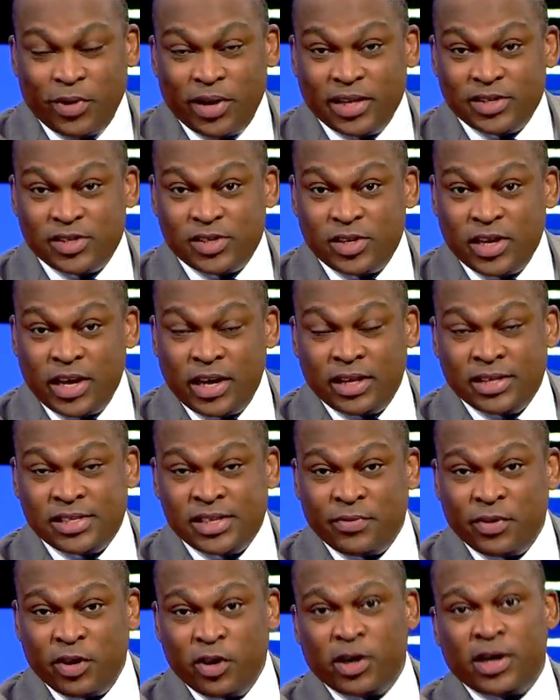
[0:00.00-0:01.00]
All right. Let's
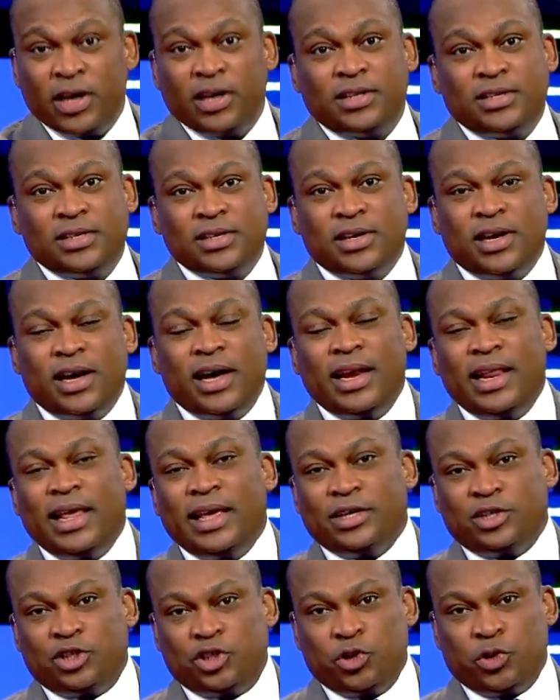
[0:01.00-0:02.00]
have a look at Ali
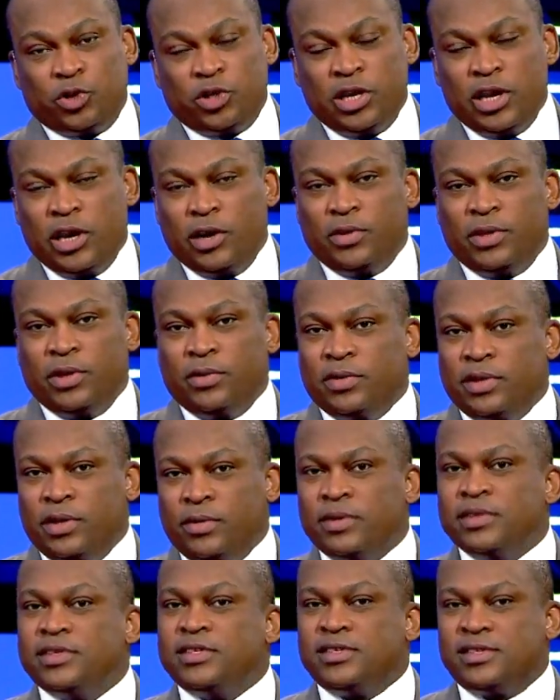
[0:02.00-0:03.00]
Eshut. Now, there
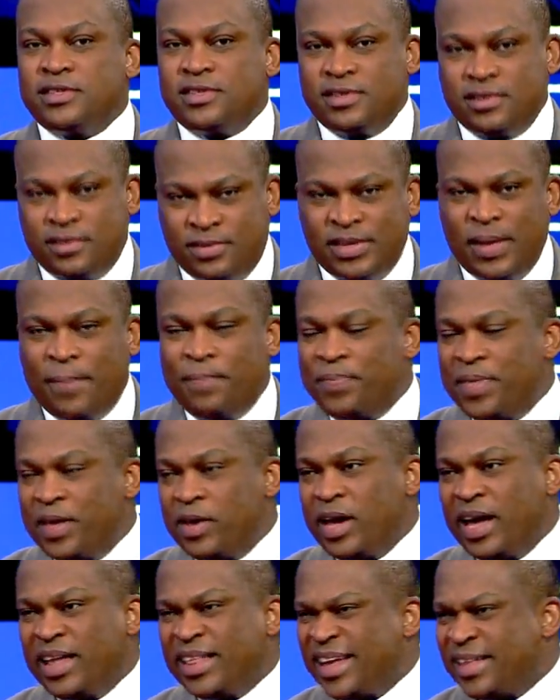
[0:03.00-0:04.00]
was
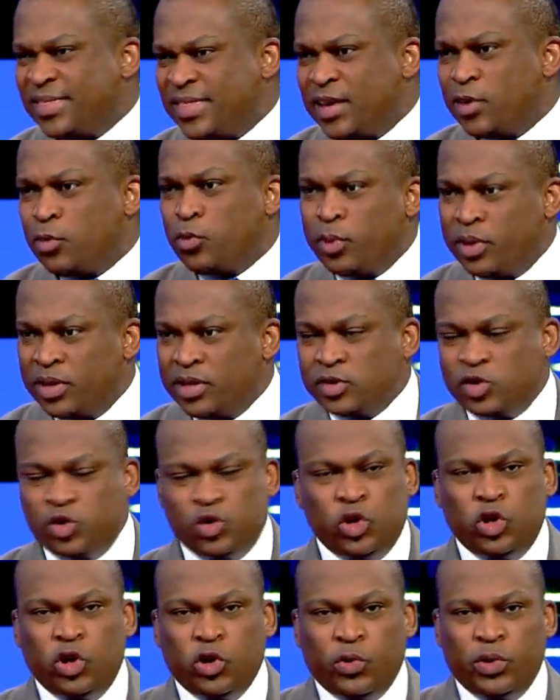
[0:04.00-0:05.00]
something. I think we were in the
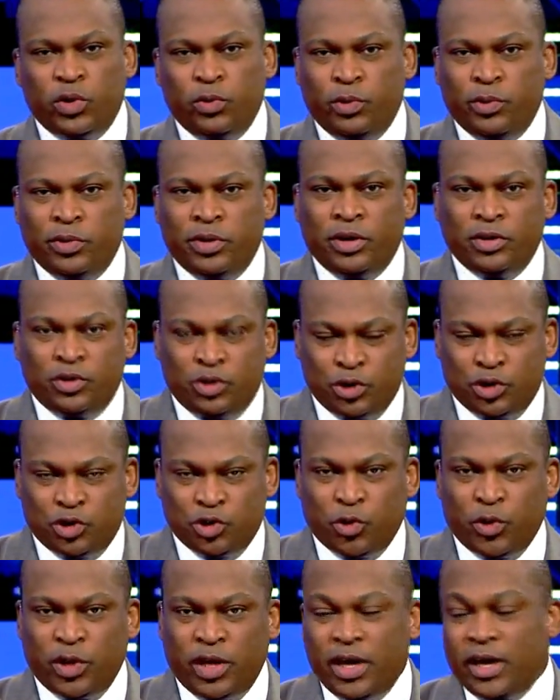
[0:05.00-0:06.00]
studio when we were not too
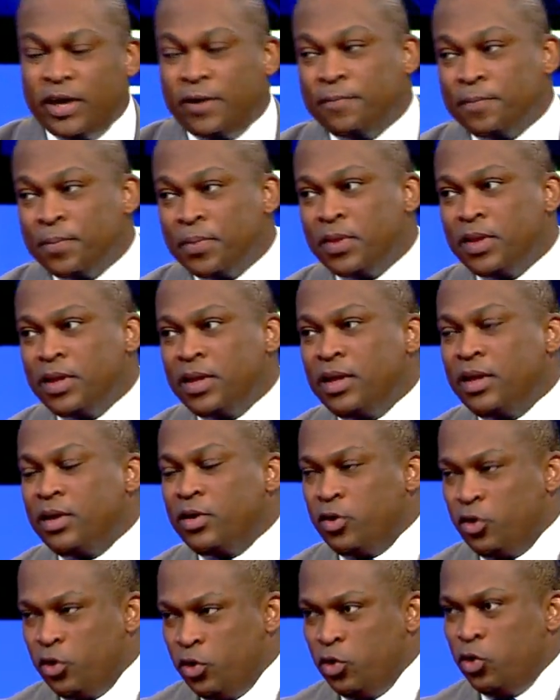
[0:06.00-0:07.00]
sure here.
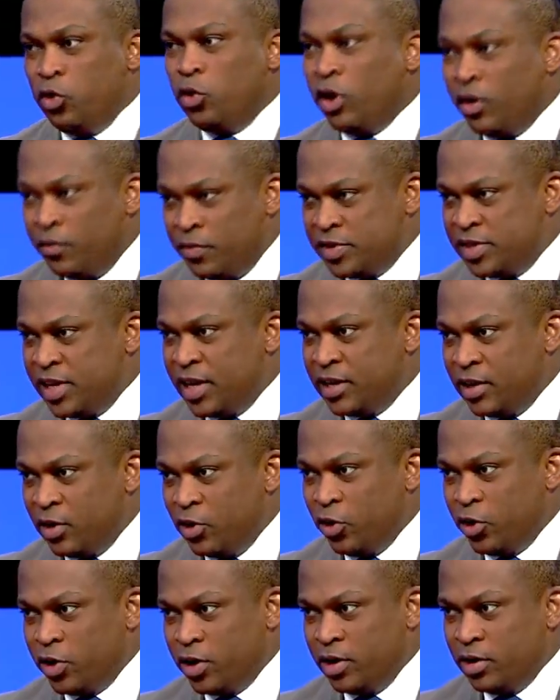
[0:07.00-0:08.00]
You obviously had a
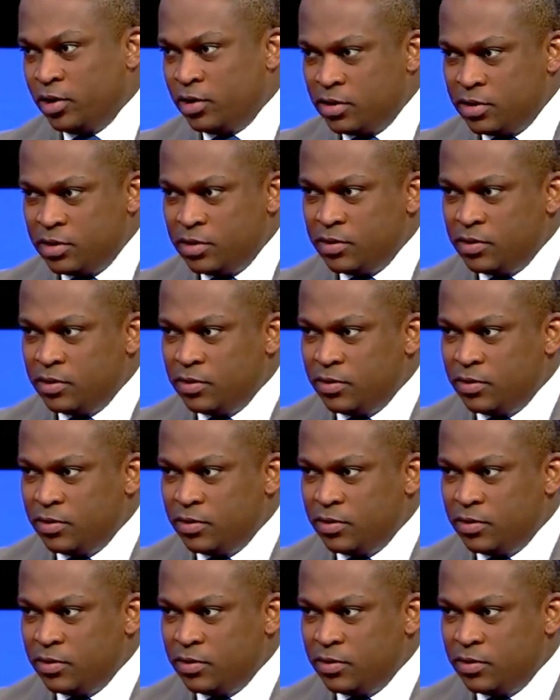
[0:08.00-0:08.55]
look at it.